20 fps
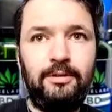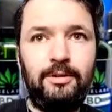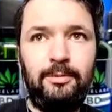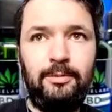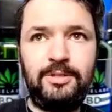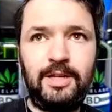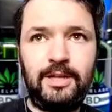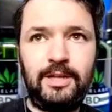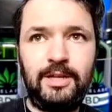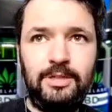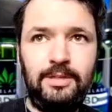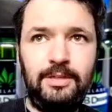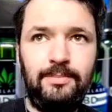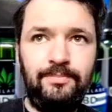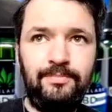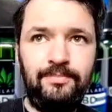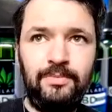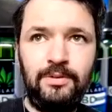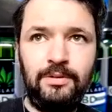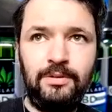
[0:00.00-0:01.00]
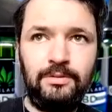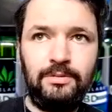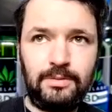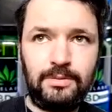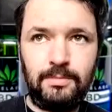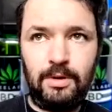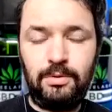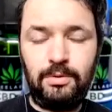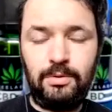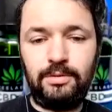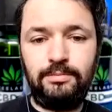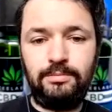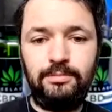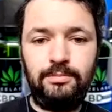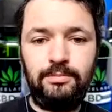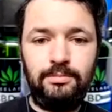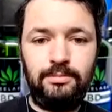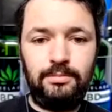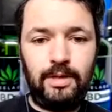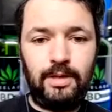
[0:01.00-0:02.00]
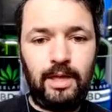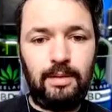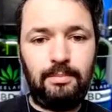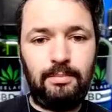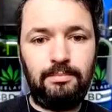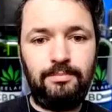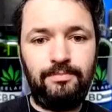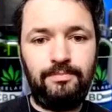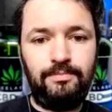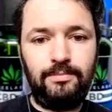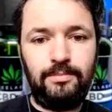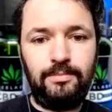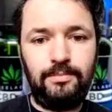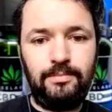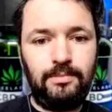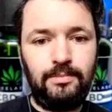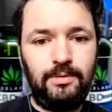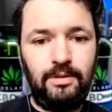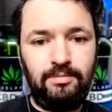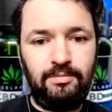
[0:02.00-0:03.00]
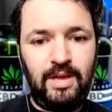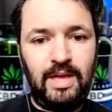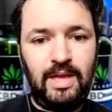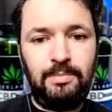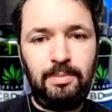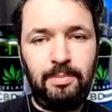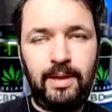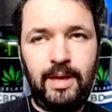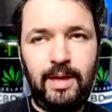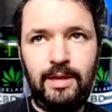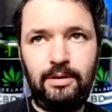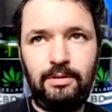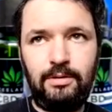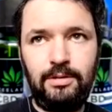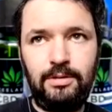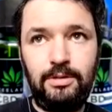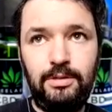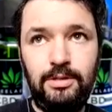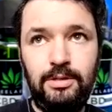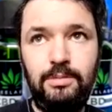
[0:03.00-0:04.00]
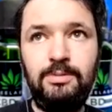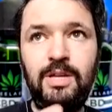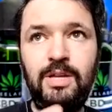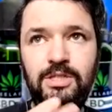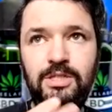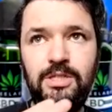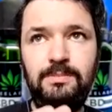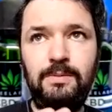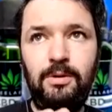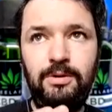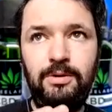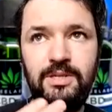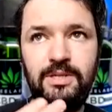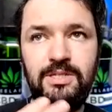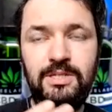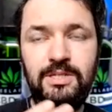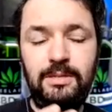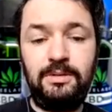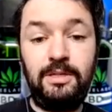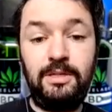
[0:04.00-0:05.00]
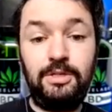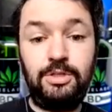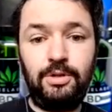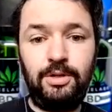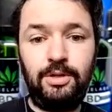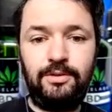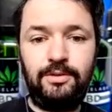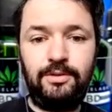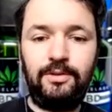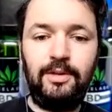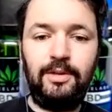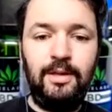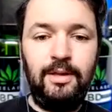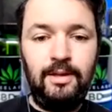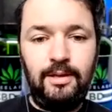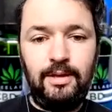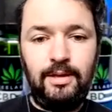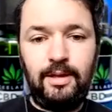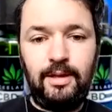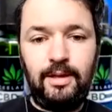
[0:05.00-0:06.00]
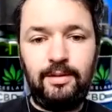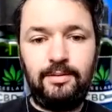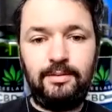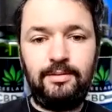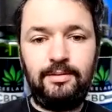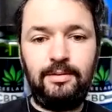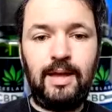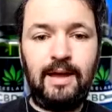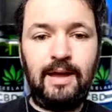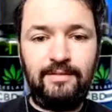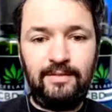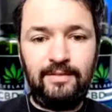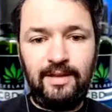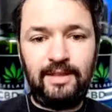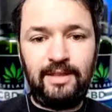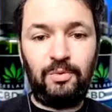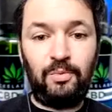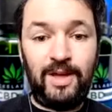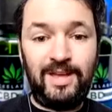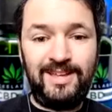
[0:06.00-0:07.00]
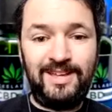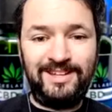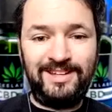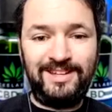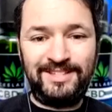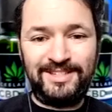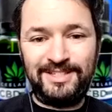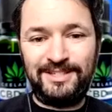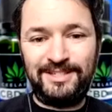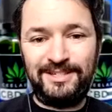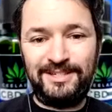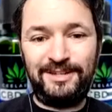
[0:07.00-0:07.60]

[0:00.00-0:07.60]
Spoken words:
He was actually smoking a vape pen, or he was actually smoking a CBD joint, and at the weigh-ins,